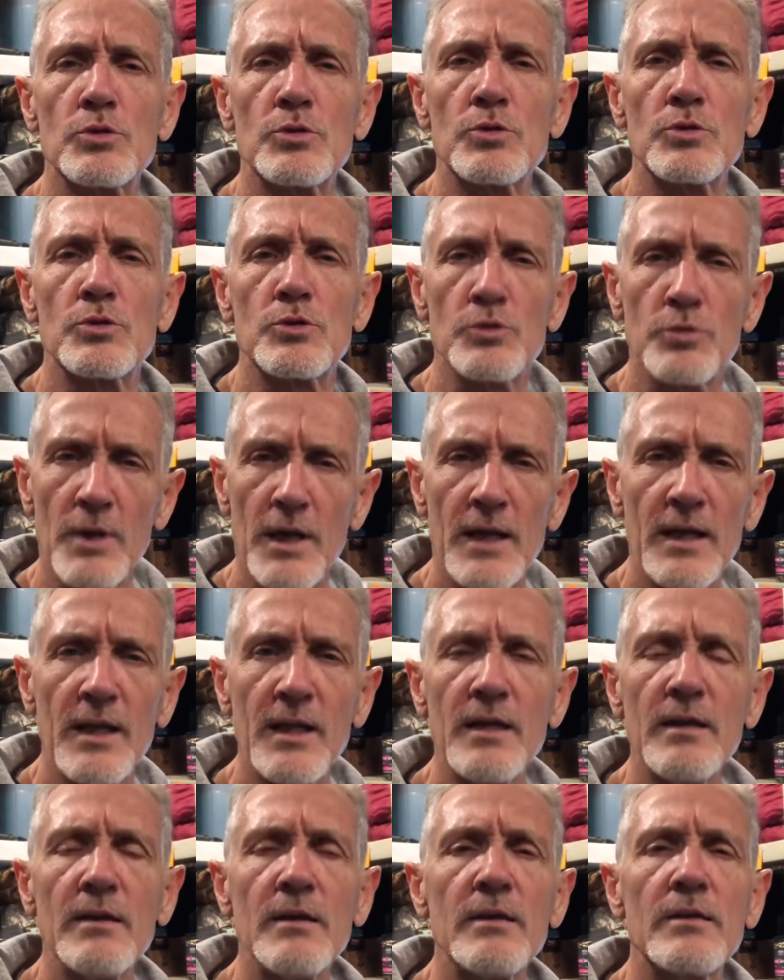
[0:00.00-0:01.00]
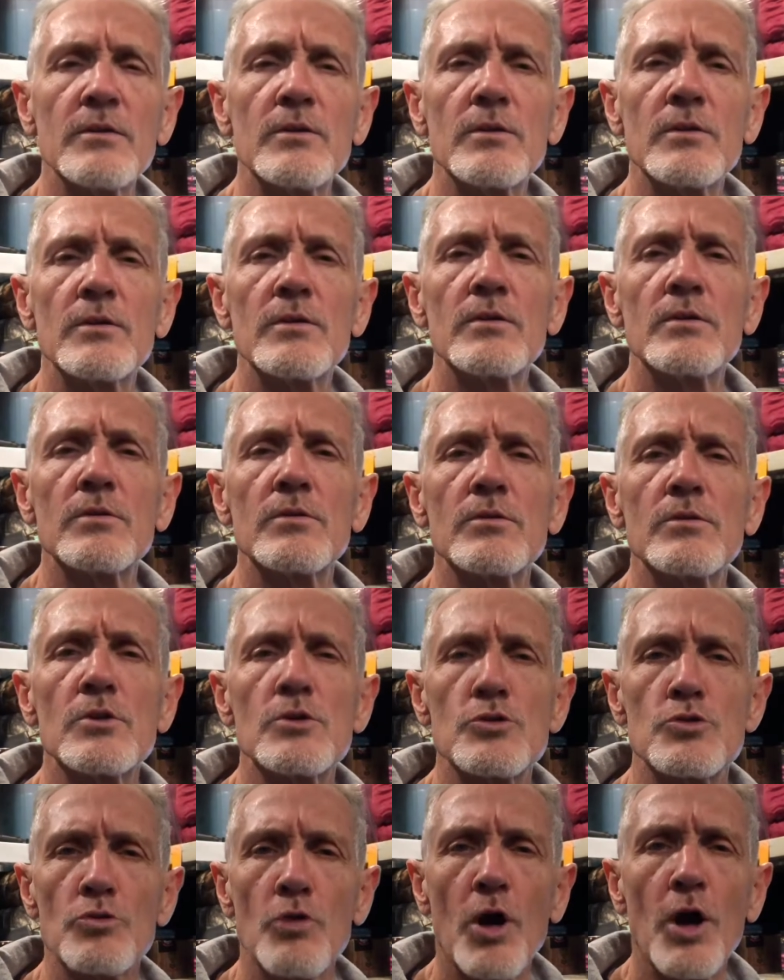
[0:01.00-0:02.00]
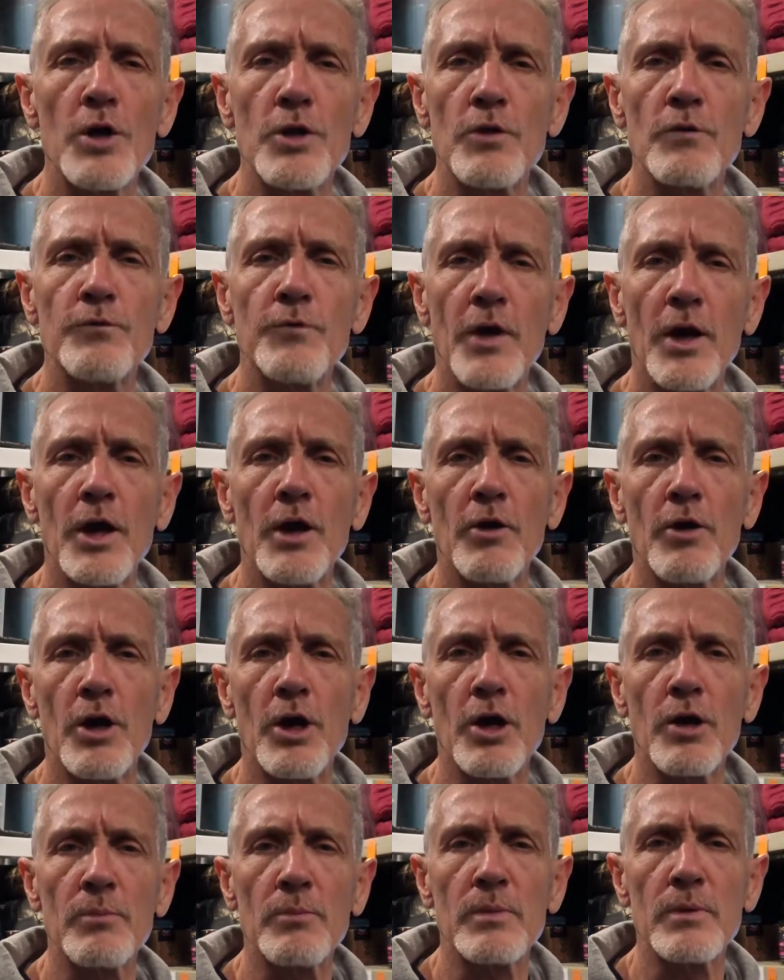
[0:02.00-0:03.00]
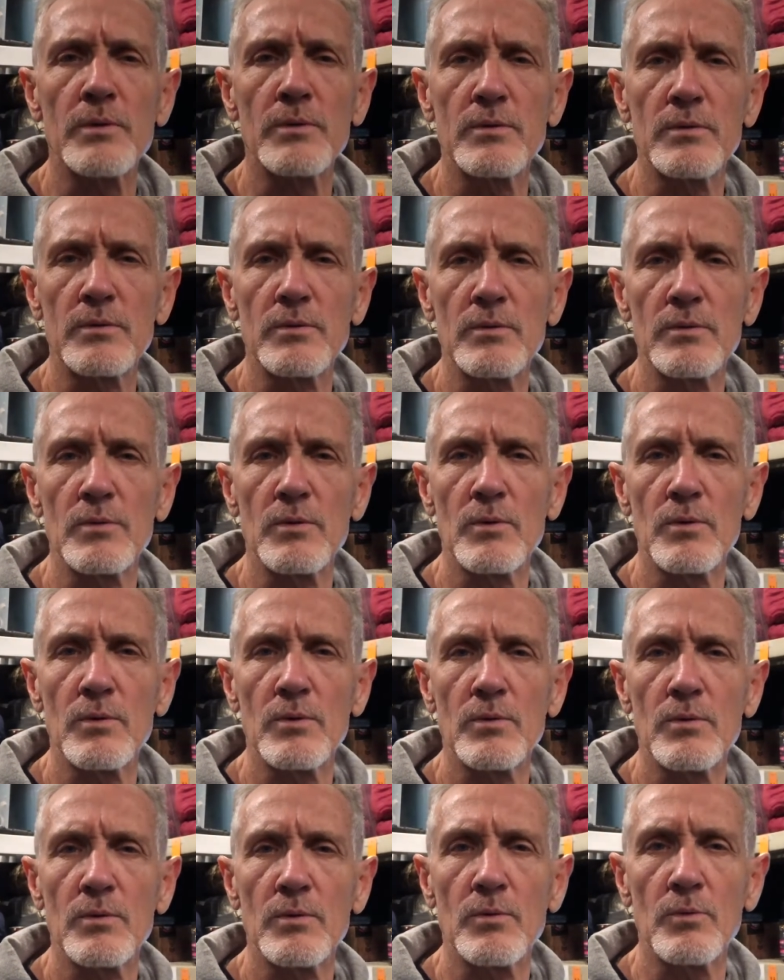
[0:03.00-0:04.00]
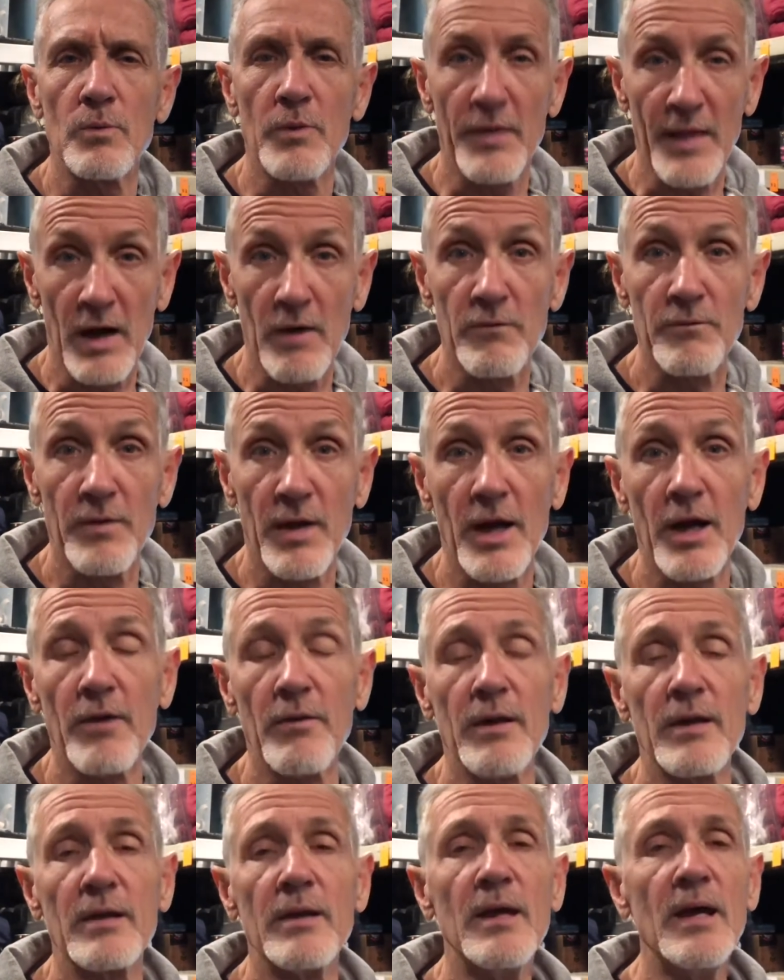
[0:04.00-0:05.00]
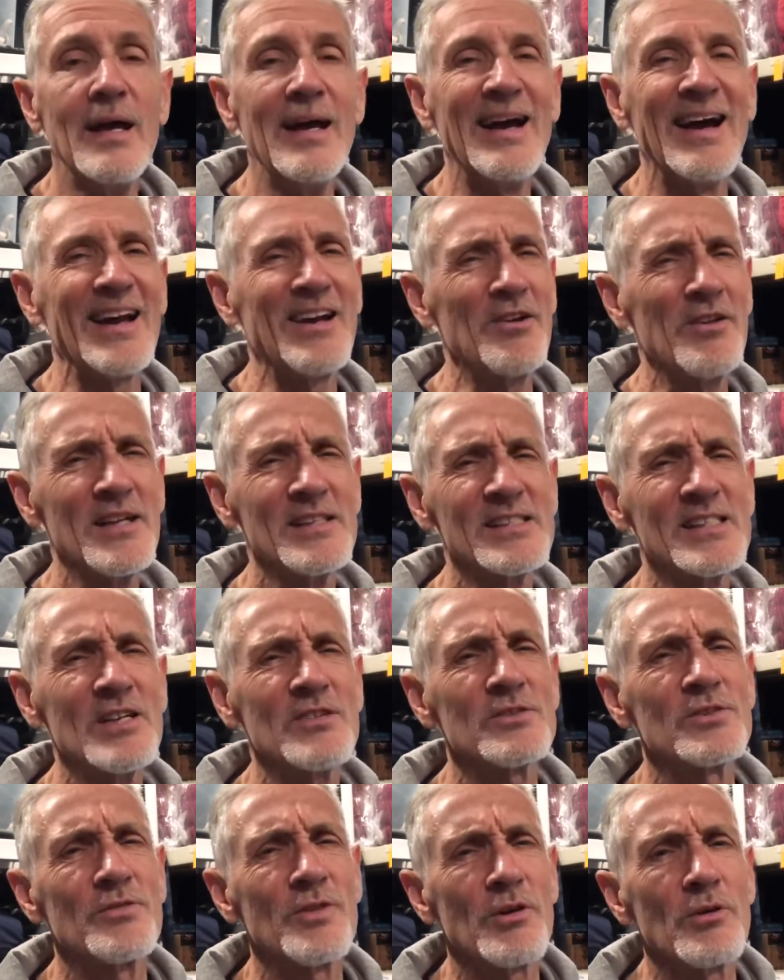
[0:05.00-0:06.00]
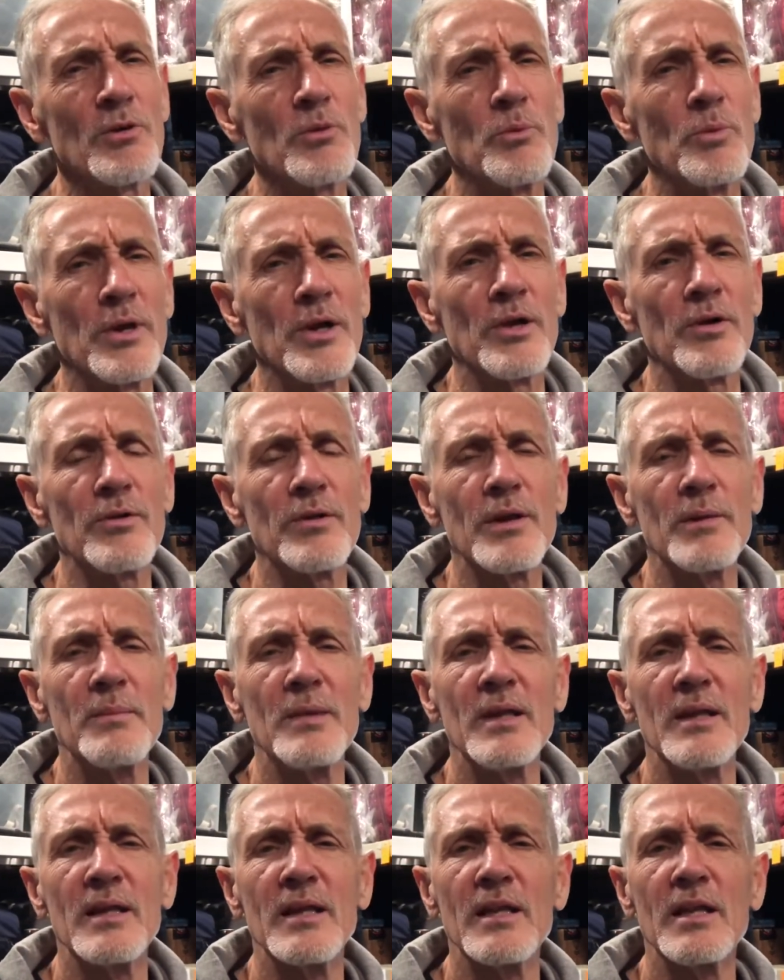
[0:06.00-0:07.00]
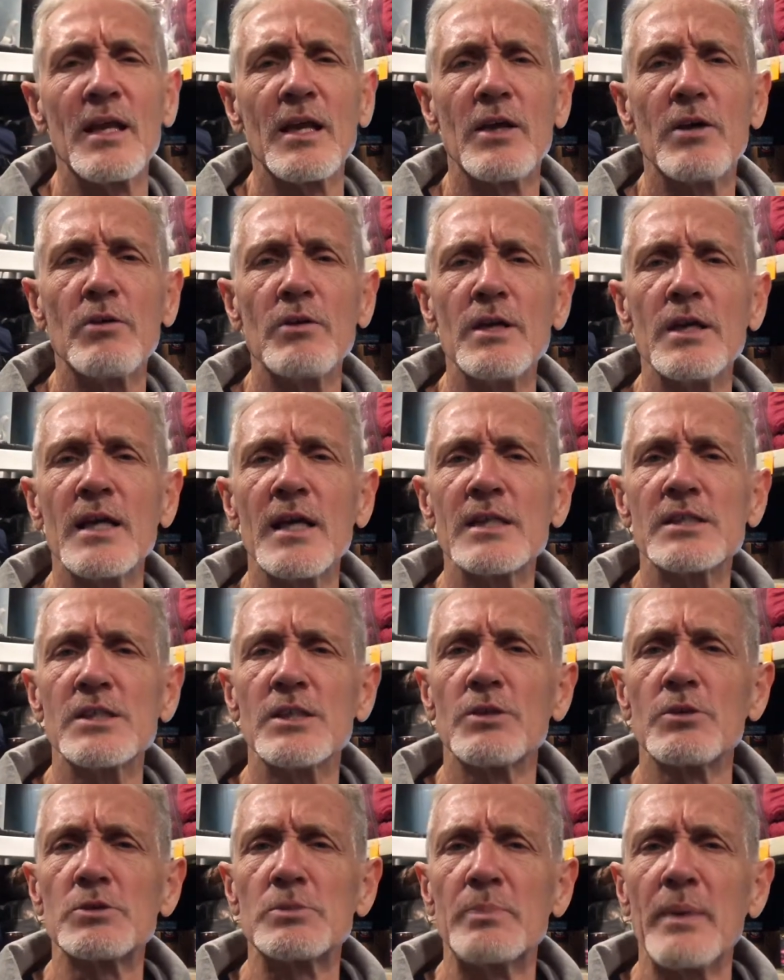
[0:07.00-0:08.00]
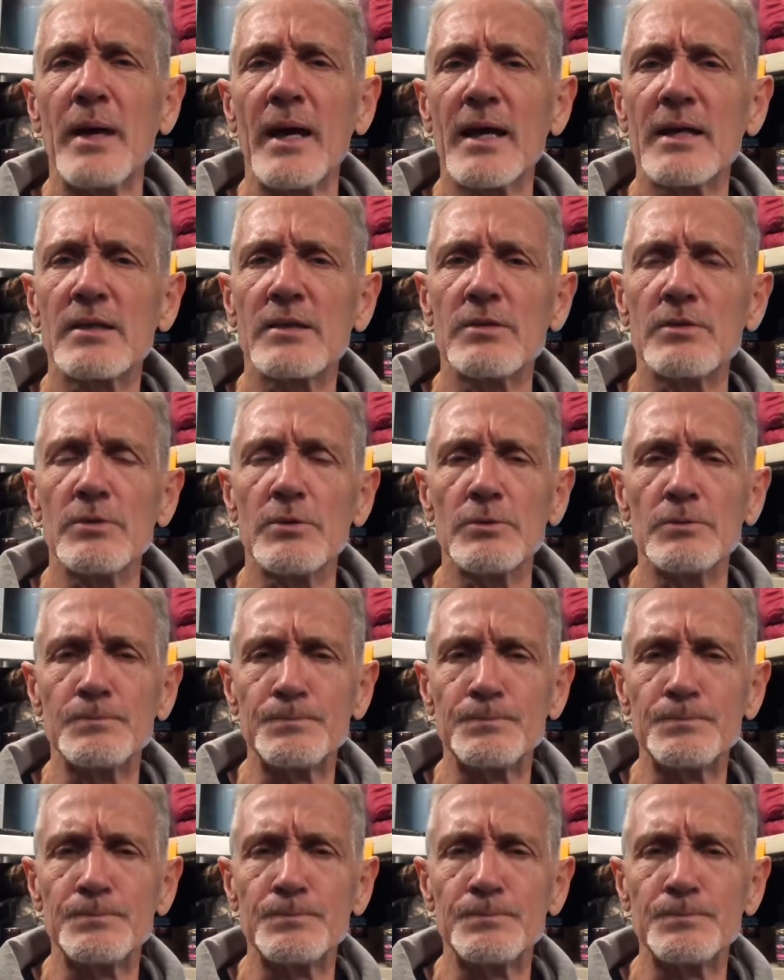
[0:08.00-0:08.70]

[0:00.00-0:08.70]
training to draw your firearm without firing. I know that sounds very weird. I mean, it actually goes back to,